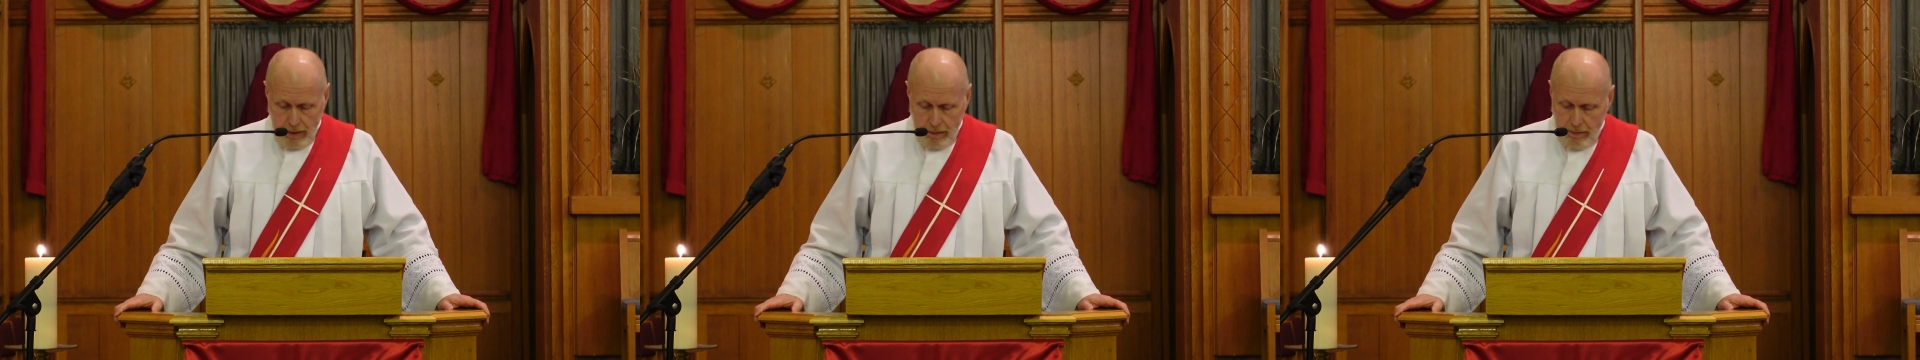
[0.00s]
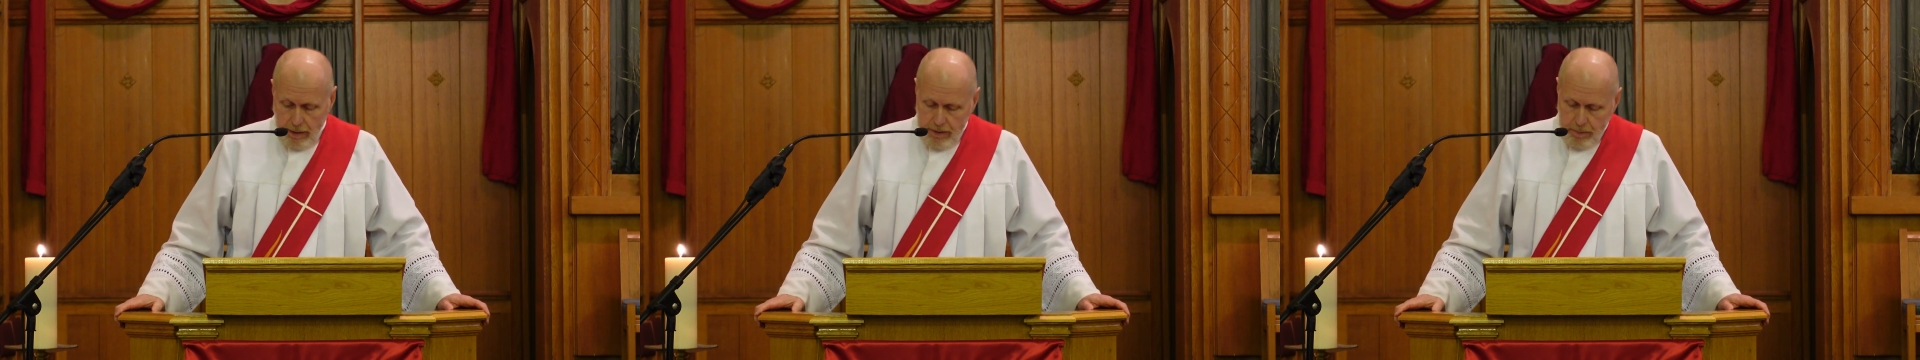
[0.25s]

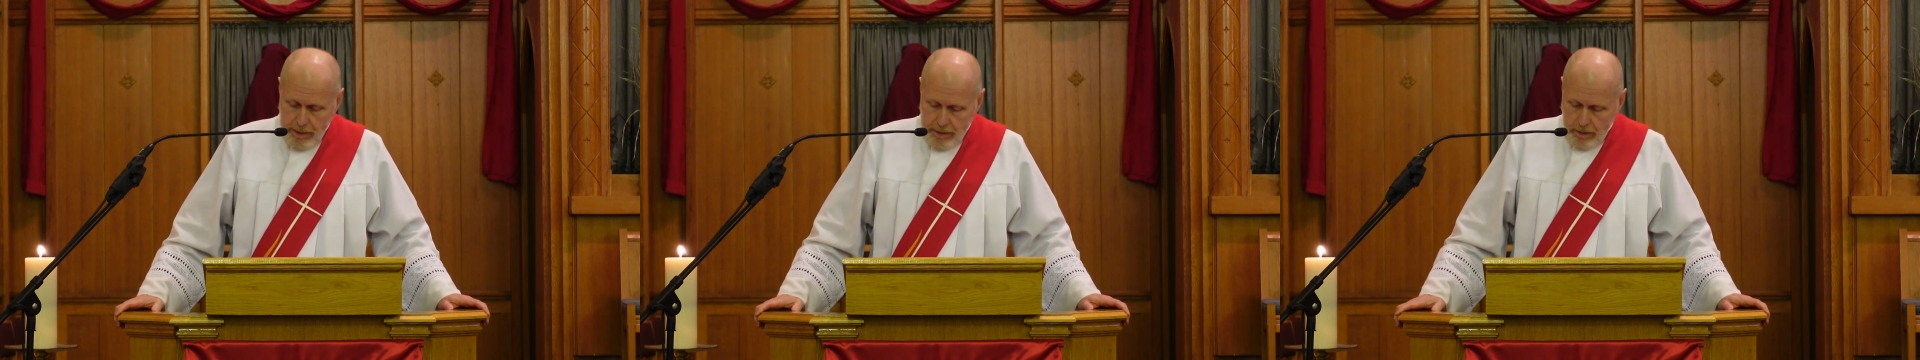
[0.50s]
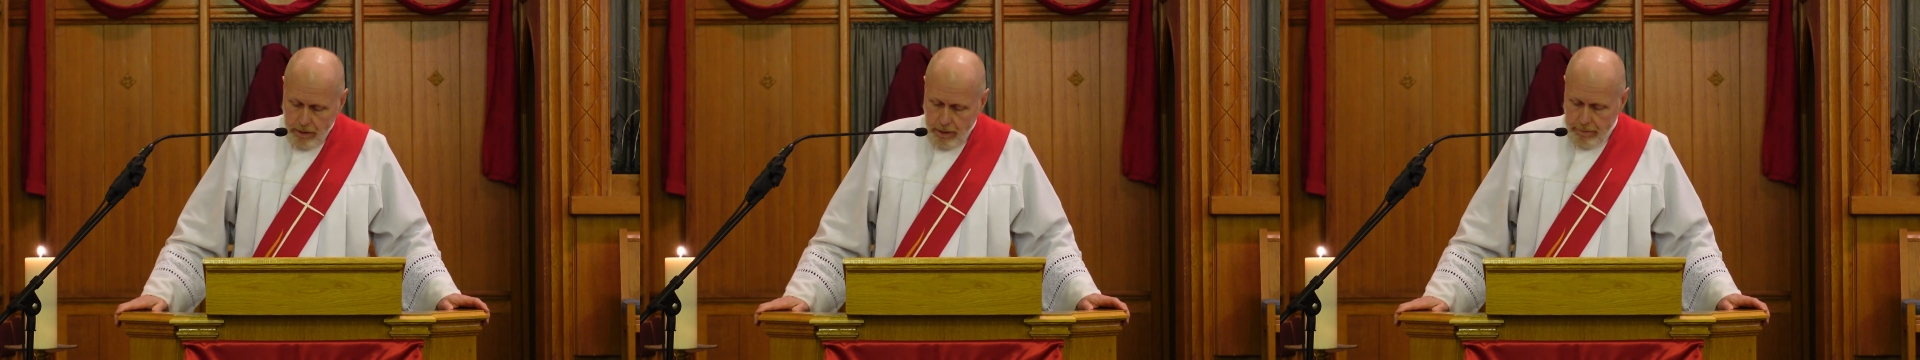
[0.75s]
Thanks be
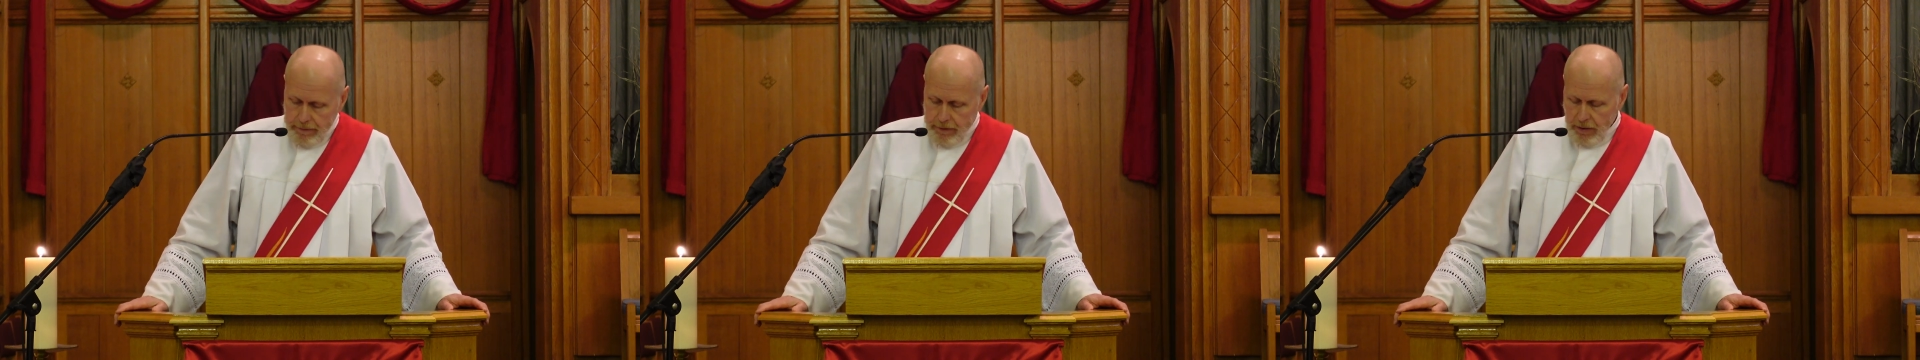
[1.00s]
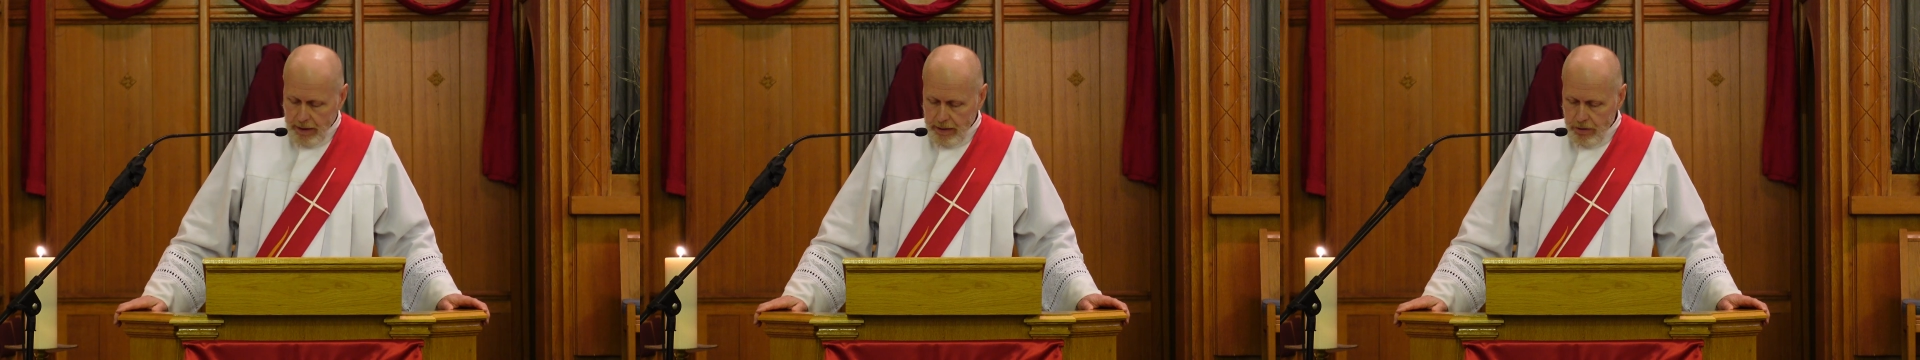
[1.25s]
to God for
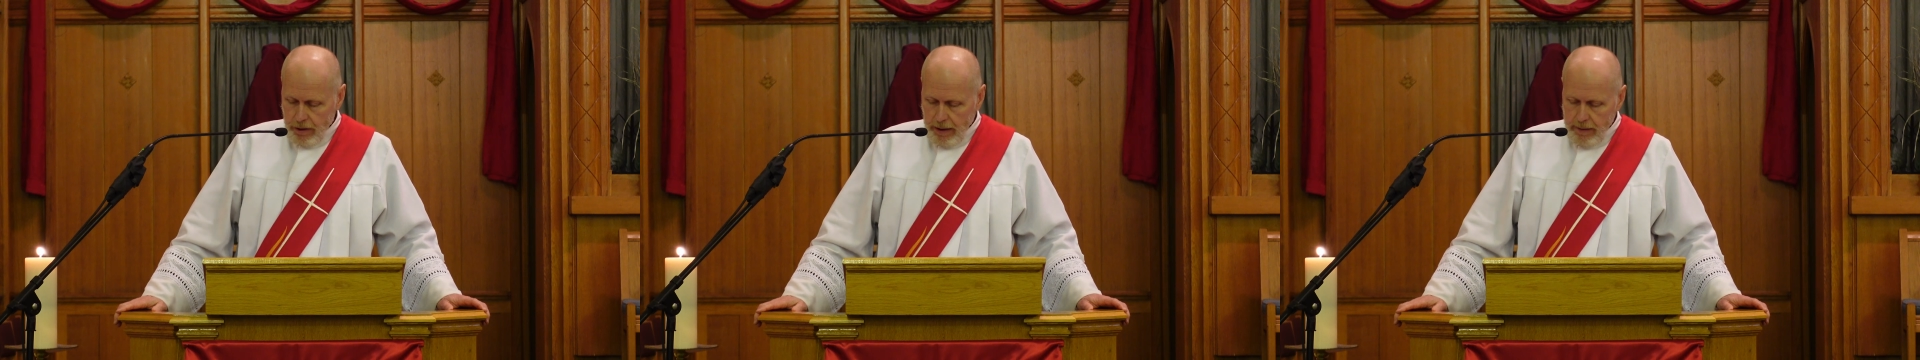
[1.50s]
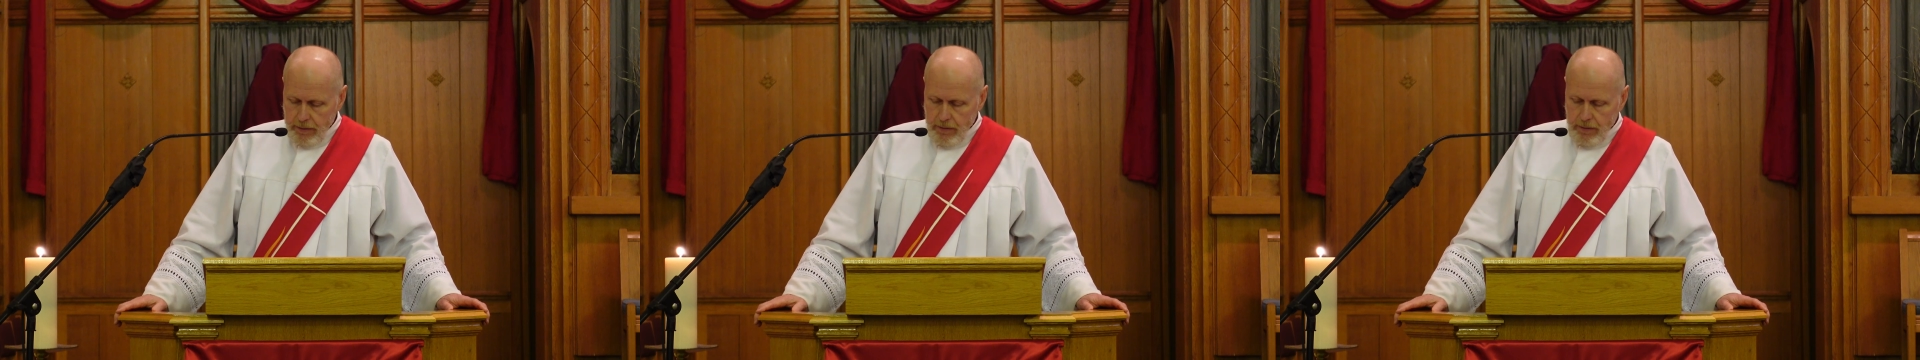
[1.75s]
second
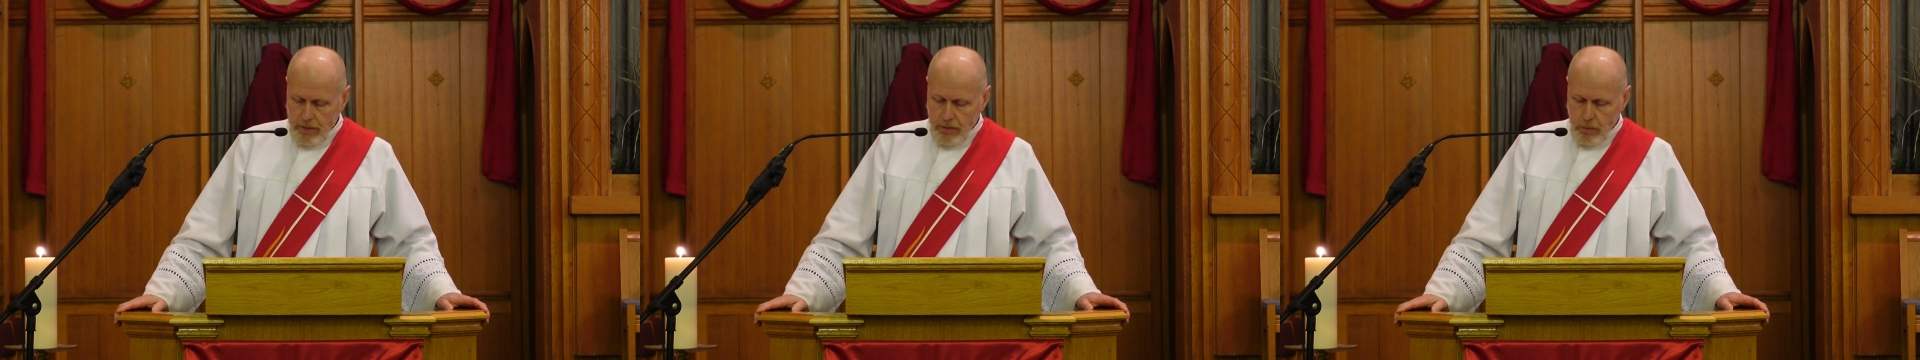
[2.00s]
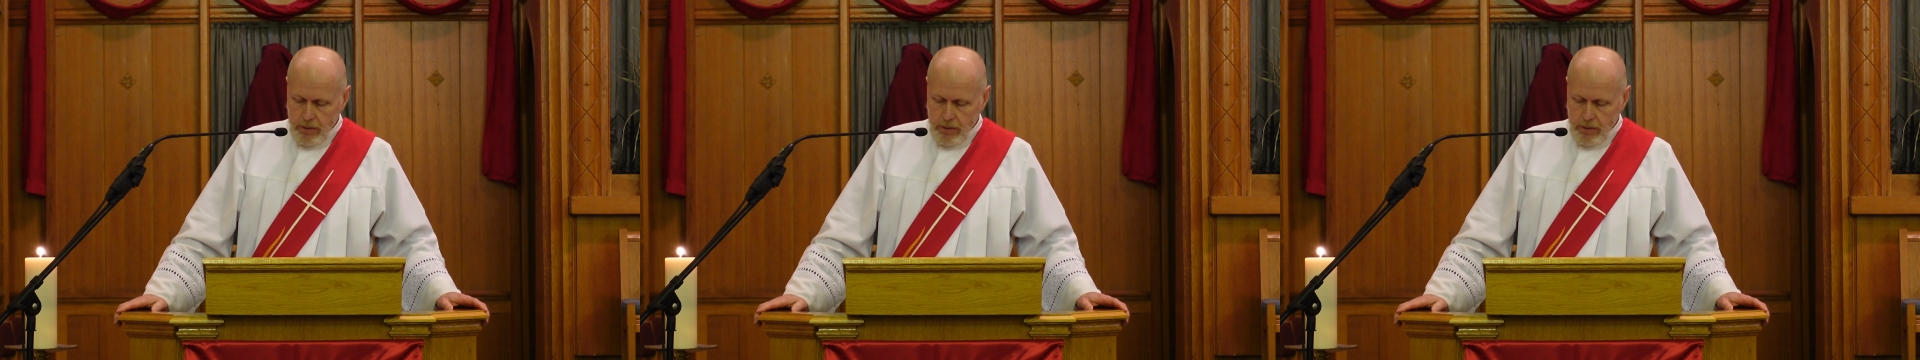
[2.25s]
chances.